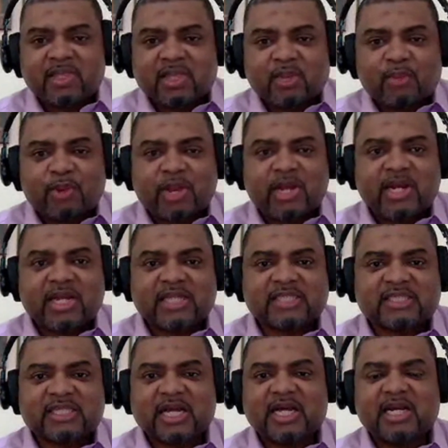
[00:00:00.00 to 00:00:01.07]
that we
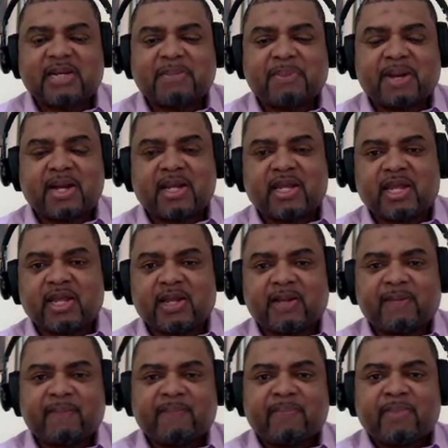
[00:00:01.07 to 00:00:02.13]
understand banking.